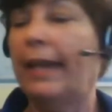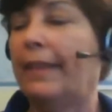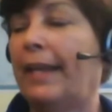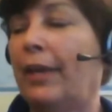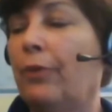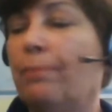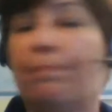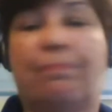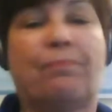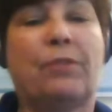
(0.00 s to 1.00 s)
Thank you.
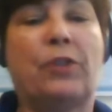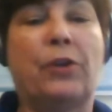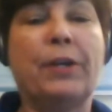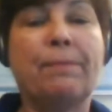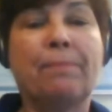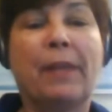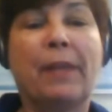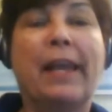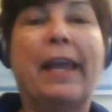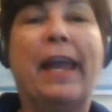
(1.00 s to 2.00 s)
Sorry.
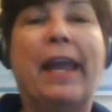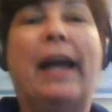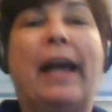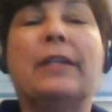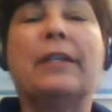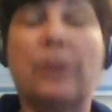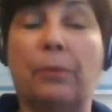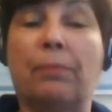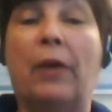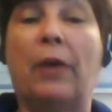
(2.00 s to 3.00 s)
So
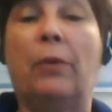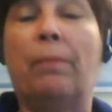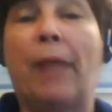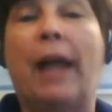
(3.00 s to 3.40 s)
I hope